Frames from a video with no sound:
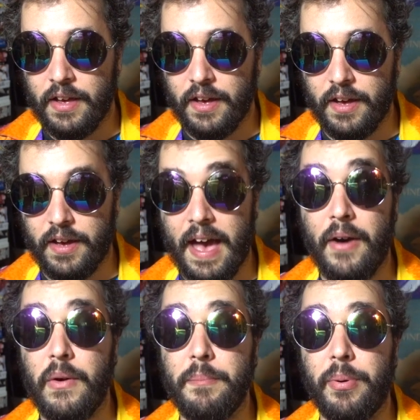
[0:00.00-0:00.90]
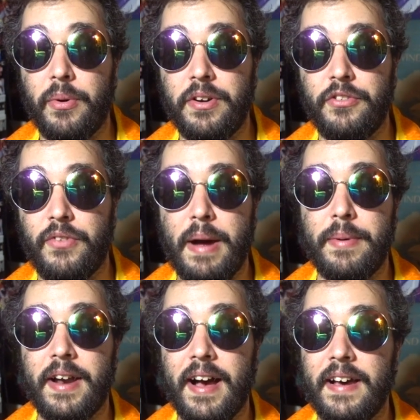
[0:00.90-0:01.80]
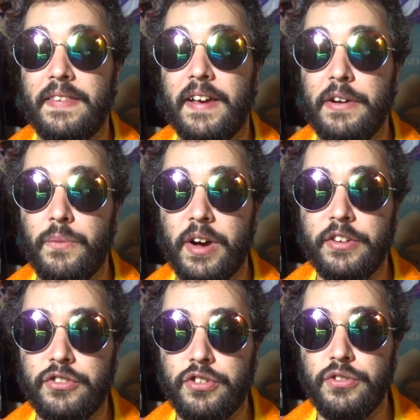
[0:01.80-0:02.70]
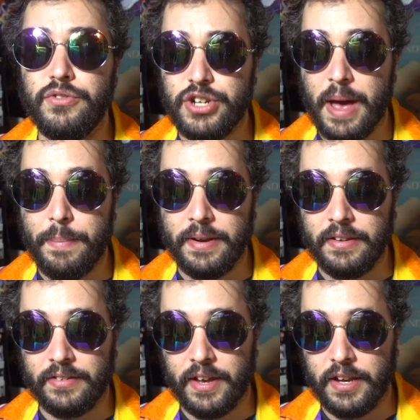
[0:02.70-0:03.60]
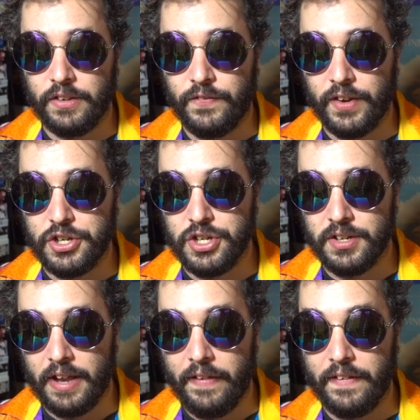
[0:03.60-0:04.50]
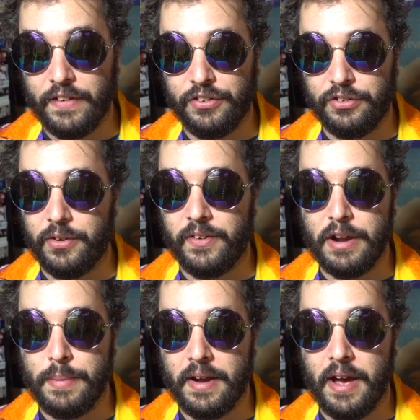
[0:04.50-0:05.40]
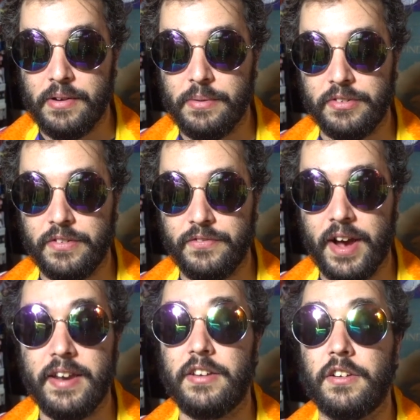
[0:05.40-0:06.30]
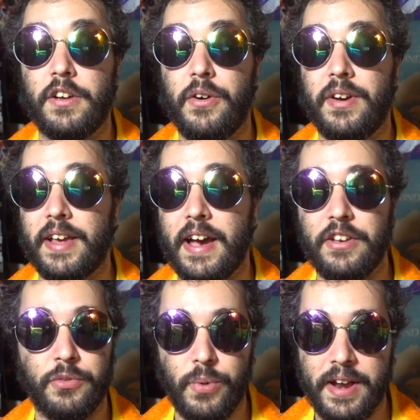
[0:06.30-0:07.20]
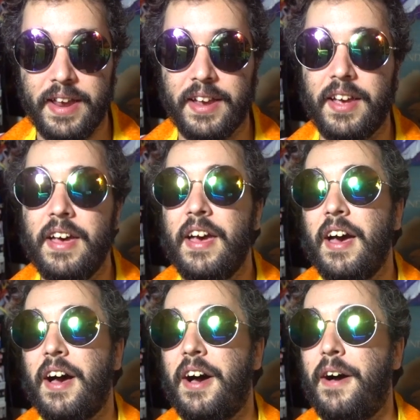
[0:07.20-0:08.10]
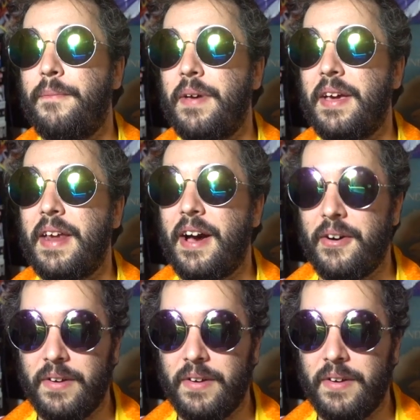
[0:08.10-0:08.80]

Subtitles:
how important Robert Heinlein was to Japanese science fiction, telling this story about how he was invited to Go Nagai's wedding, and how